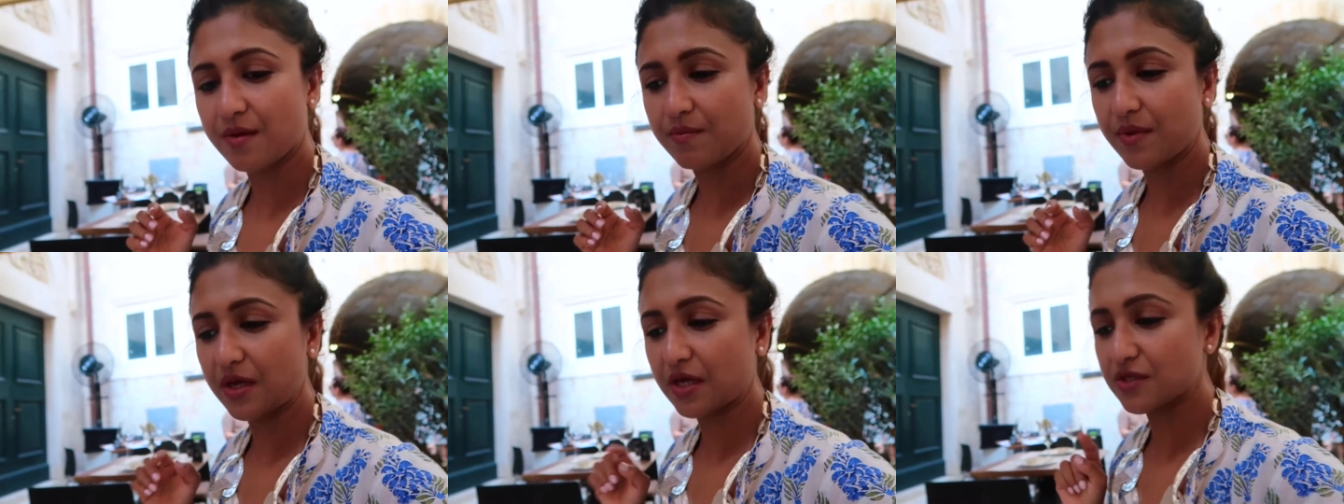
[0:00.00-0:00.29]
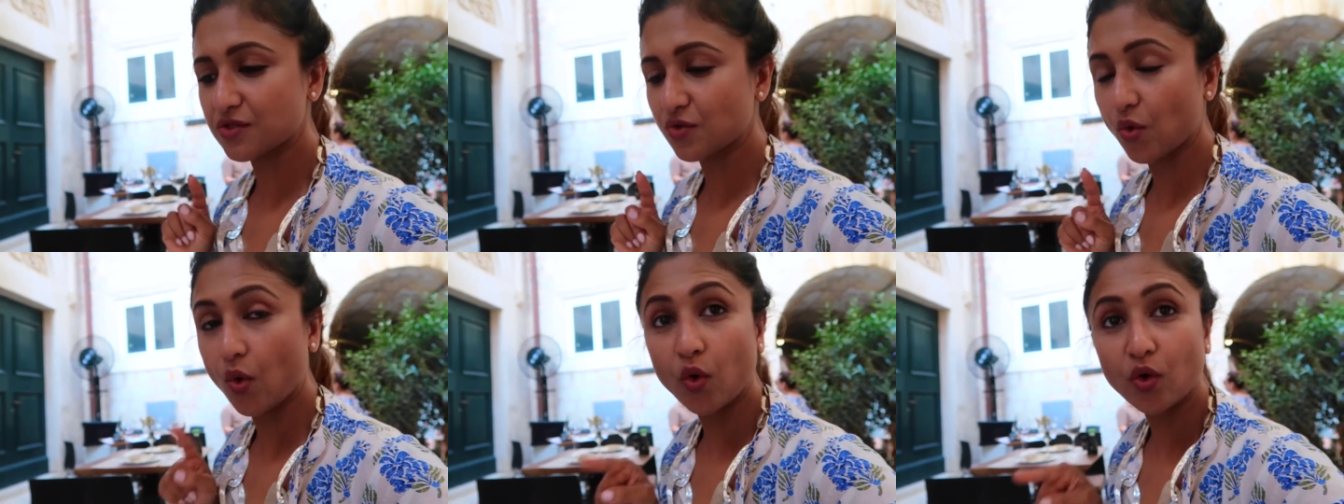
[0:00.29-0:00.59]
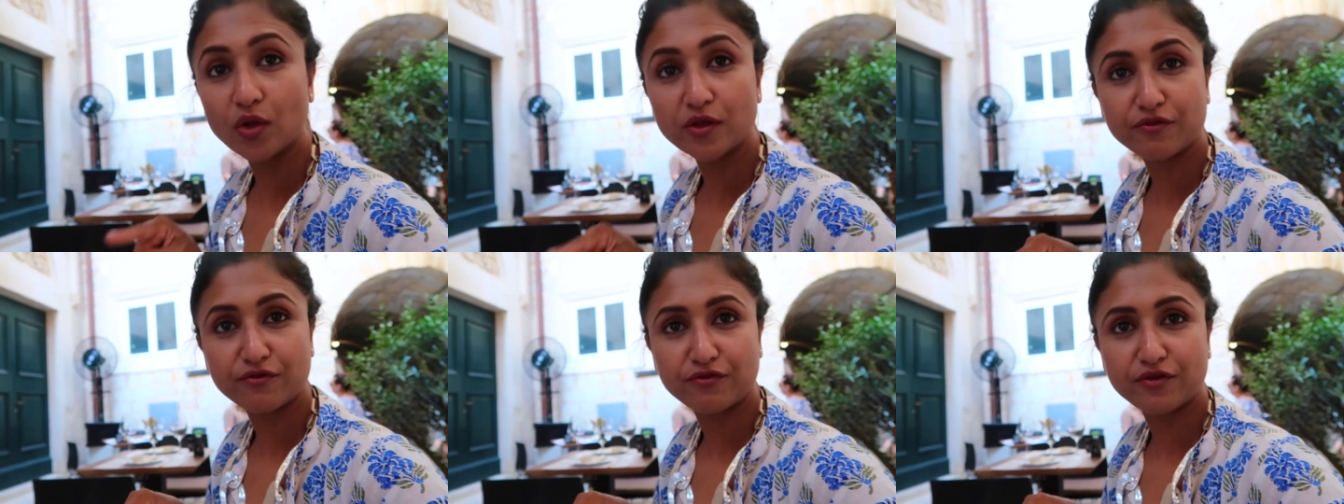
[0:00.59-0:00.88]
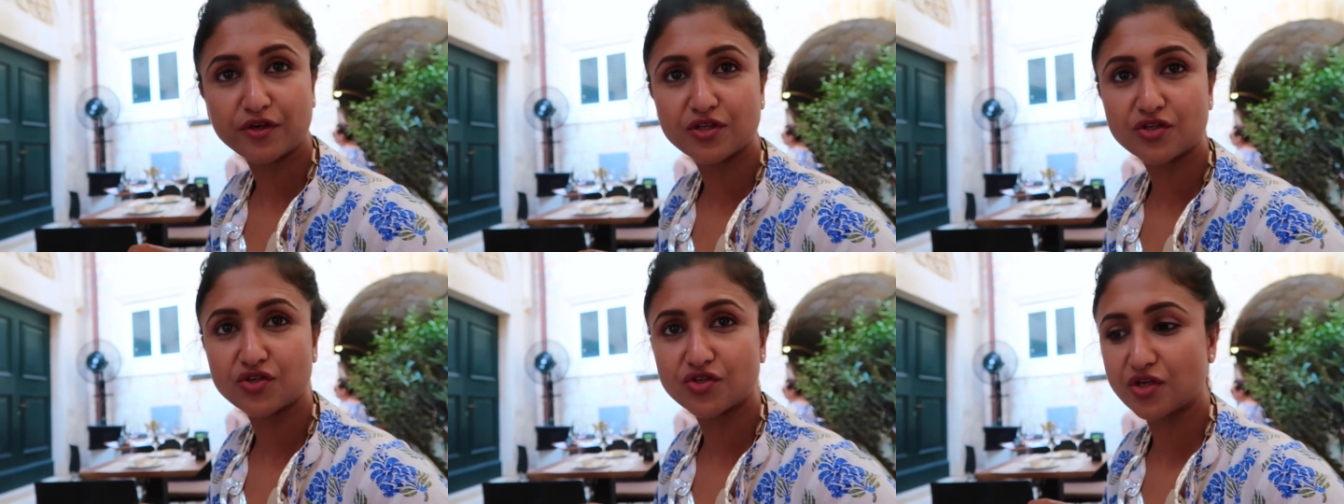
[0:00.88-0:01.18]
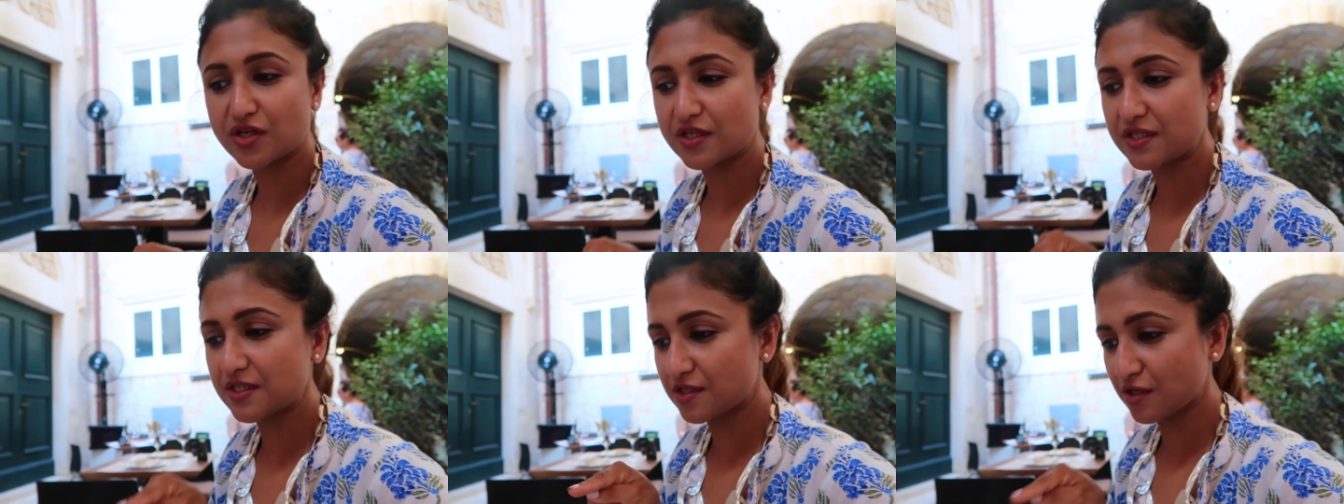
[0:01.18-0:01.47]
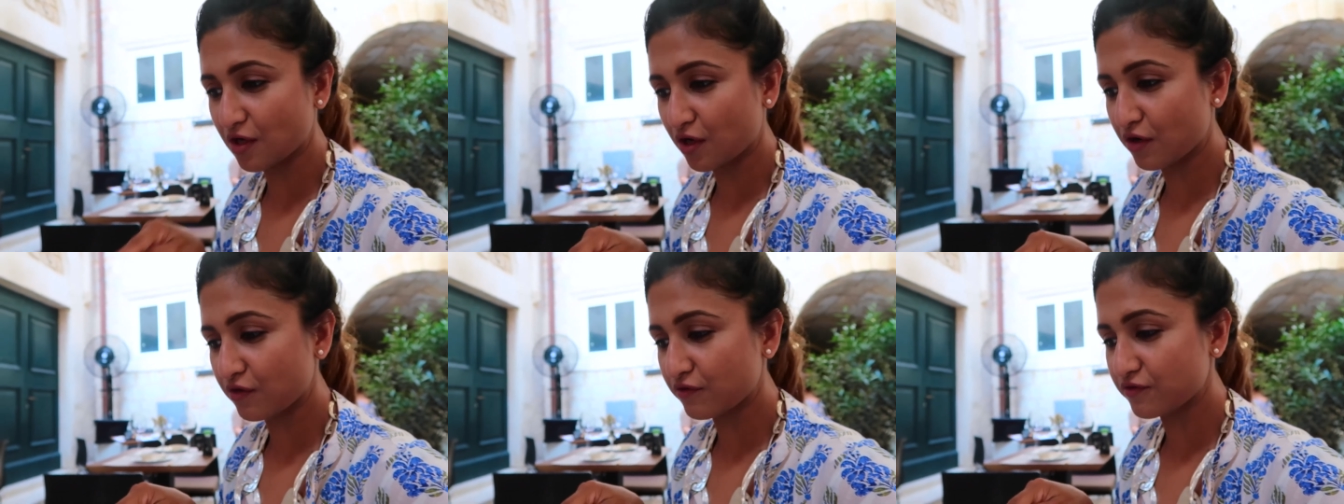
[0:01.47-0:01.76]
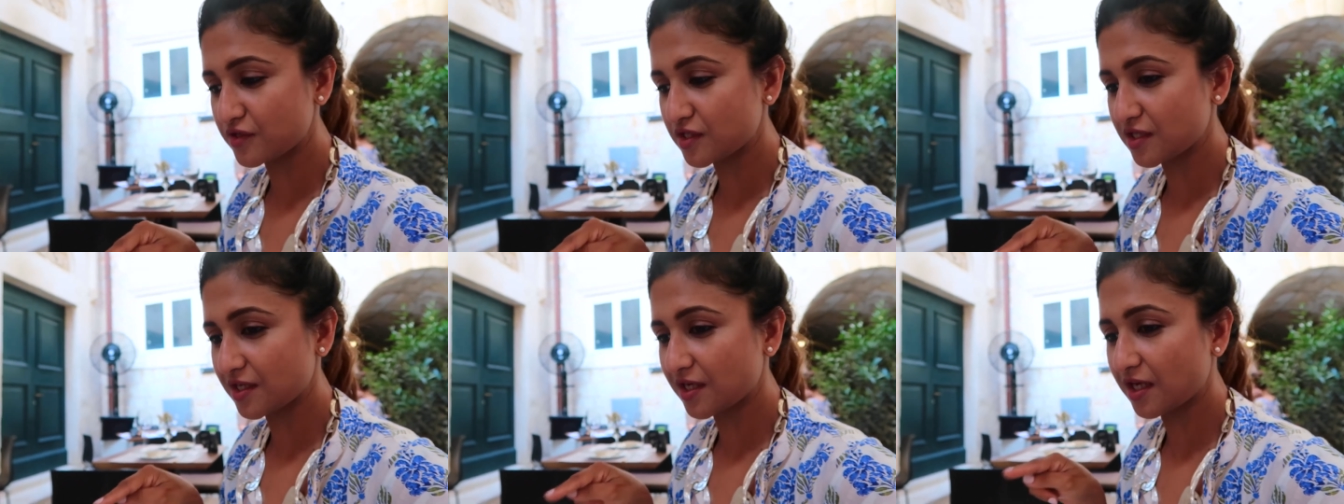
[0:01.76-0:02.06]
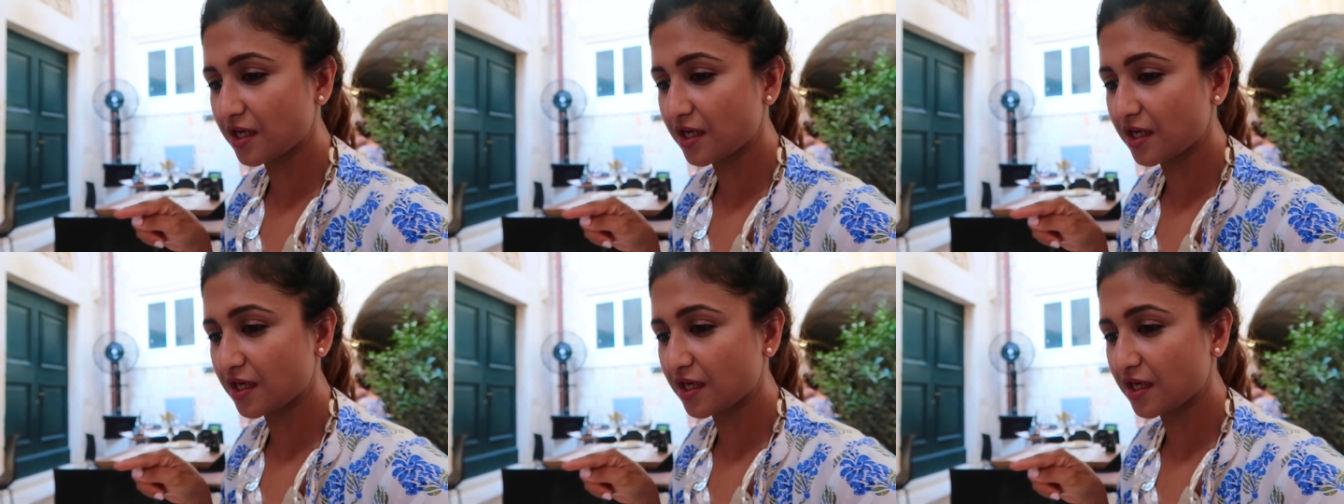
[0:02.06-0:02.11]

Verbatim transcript: because all the fish served